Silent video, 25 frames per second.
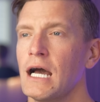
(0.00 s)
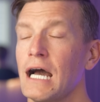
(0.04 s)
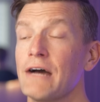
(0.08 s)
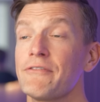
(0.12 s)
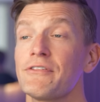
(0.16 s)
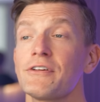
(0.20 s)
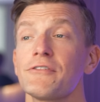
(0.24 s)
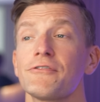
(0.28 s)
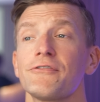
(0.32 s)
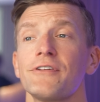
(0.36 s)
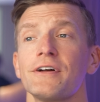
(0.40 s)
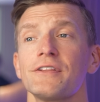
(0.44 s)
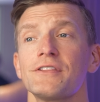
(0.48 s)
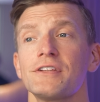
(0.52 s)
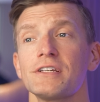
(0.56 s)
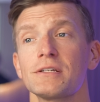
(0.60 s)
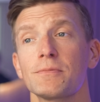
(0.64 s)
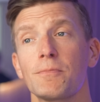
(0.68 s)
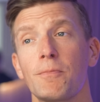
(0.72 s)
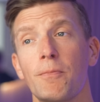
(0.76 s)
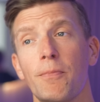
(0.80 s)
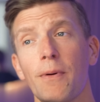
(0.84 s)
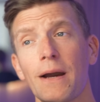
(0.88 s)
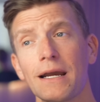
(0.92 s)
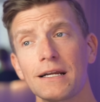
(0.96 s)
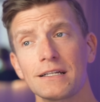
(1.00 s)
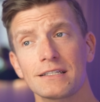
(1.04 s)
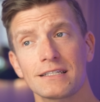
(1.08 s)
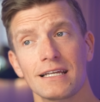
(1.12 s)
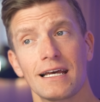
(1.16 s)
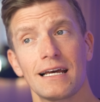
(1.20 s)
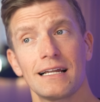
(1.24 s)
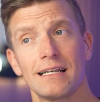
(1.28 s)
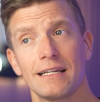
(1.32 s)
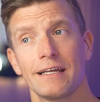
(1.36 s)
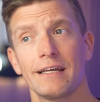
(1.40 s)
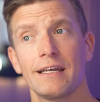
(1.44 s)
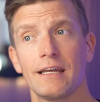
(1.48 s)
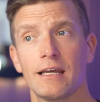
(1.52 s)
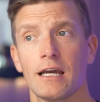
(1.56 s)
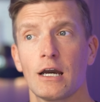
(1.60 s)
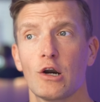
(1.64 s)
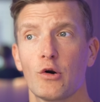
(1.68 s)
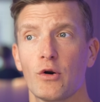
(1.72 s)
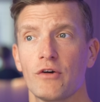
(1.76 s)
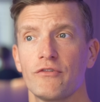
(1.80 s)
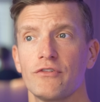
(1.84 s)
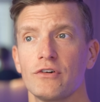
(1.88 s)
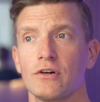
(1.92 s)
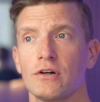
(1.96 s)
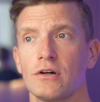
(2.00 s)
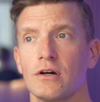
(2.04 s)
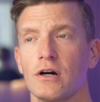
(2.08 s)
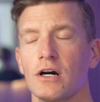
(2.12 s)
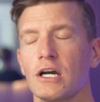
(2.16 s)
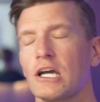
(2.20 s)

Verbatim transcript: Having fed this back to Elehear, however,